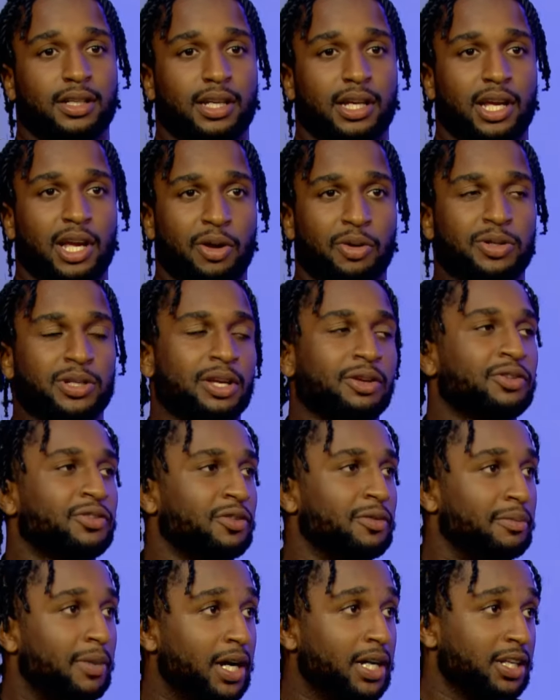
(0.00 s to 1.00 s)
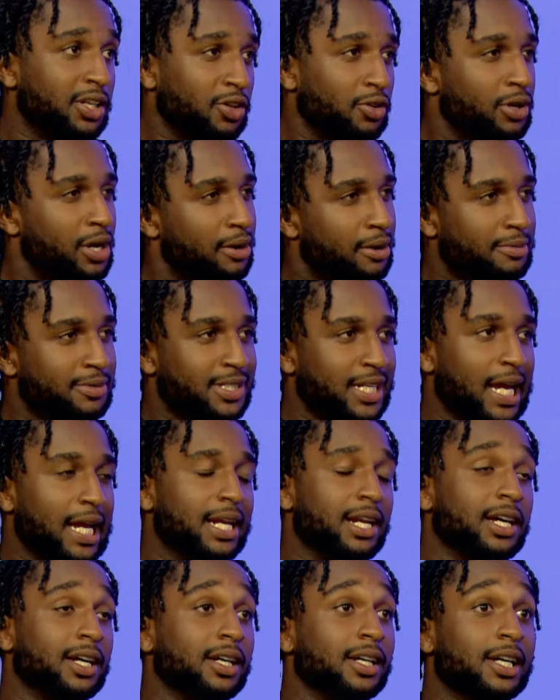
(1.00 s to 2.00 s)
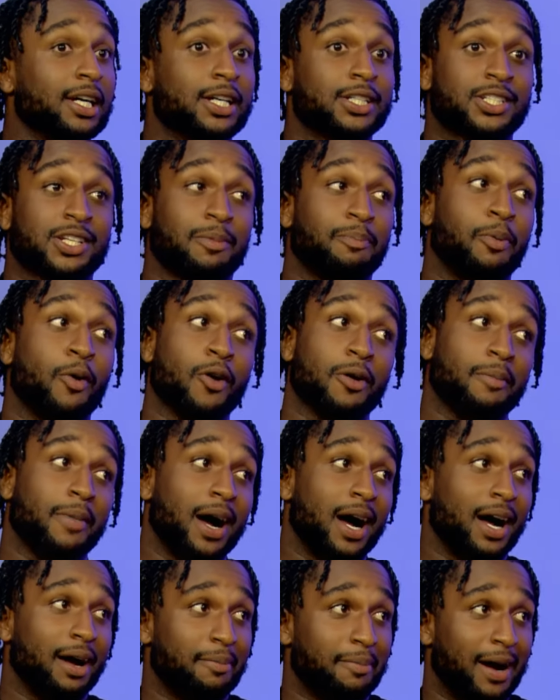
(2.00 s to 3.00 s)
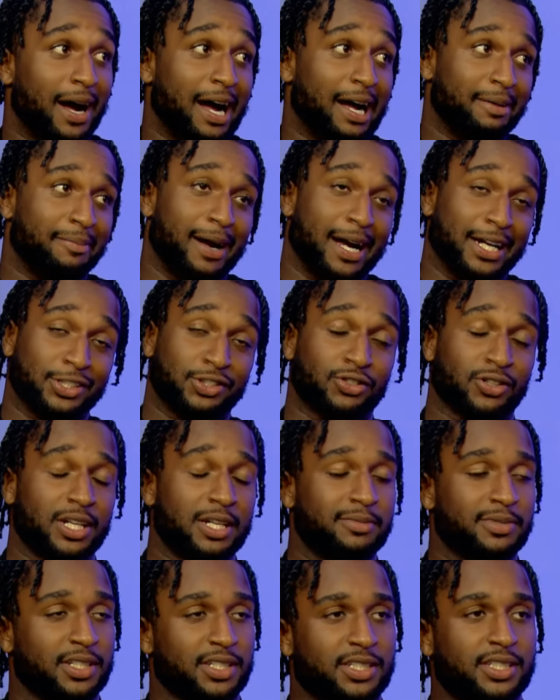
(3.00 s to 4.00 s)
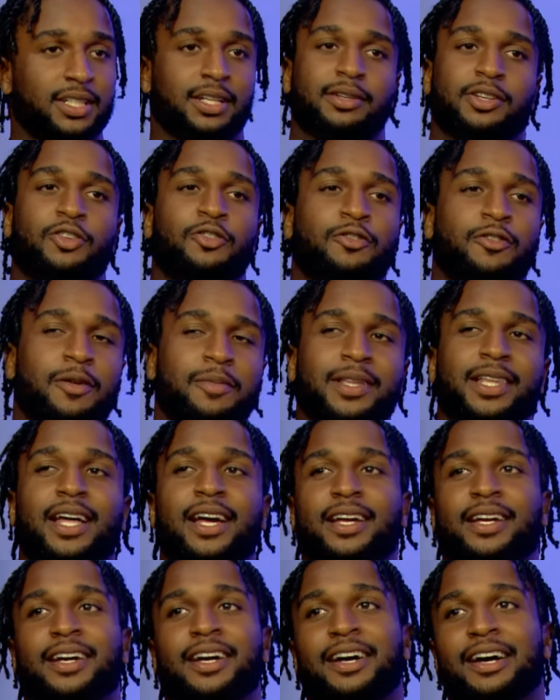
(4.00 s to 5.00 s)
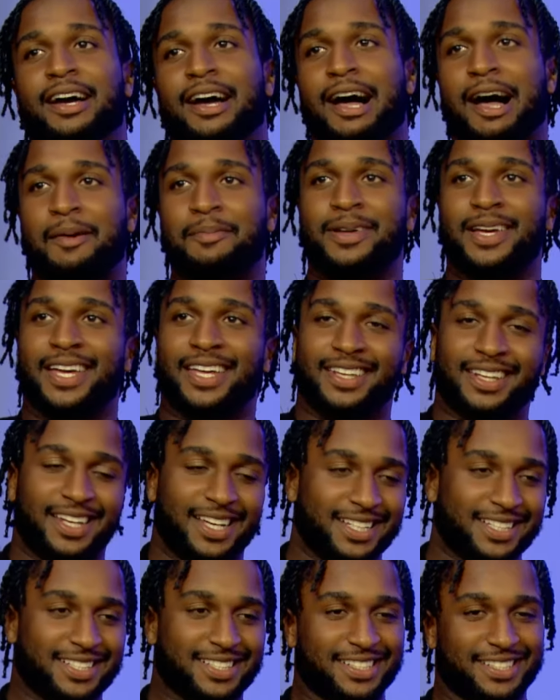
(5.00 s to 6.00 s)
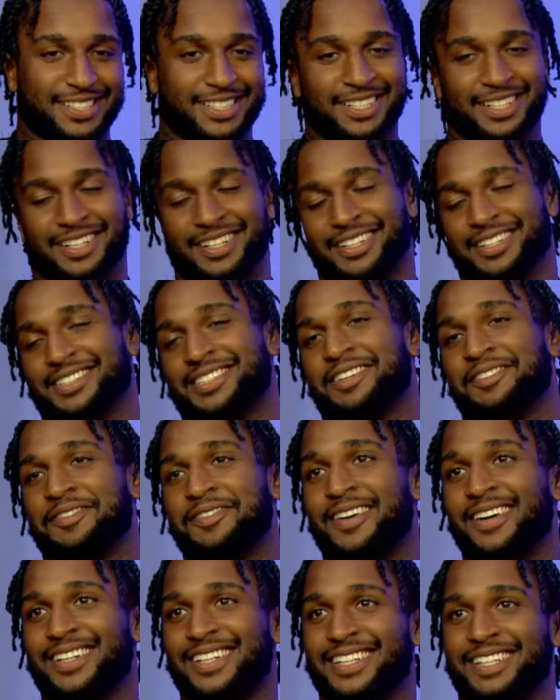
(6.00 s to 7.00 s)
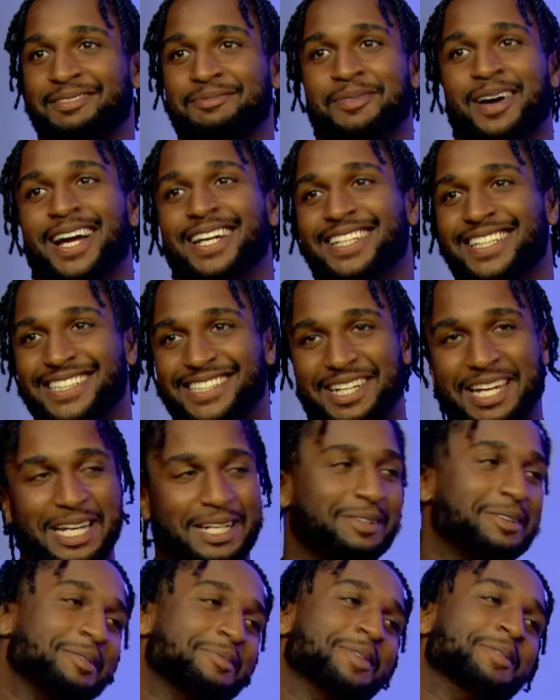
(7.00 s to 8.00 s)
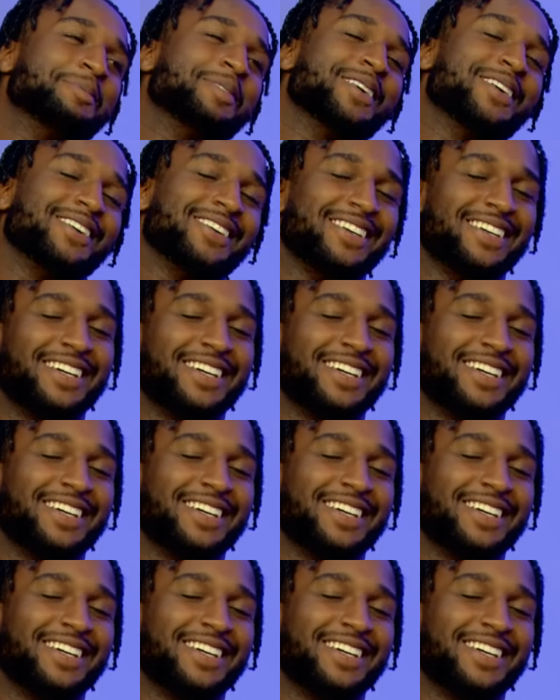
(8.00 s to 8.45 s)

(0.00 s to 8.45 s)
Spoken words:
it was for money. You get what I'm saying? Yeah, support my dreams and shit. You feel me? Like, I'm hitting licks to fucking buy DJ equipment, bro.